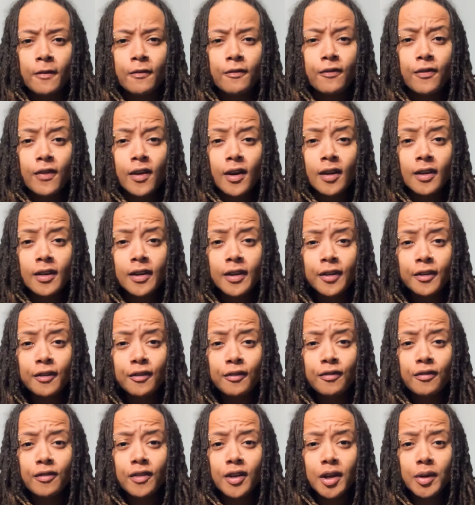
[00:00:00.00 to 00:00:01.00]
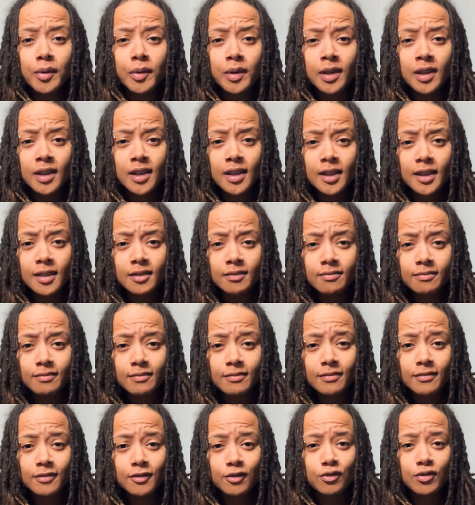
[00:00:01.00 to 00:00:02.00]
fairly frequently
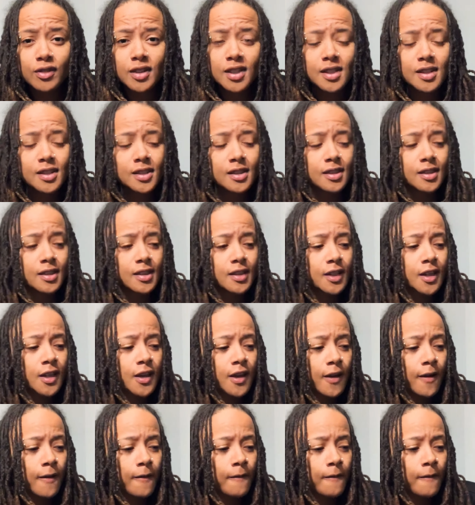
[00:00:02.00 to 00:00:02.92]
recently,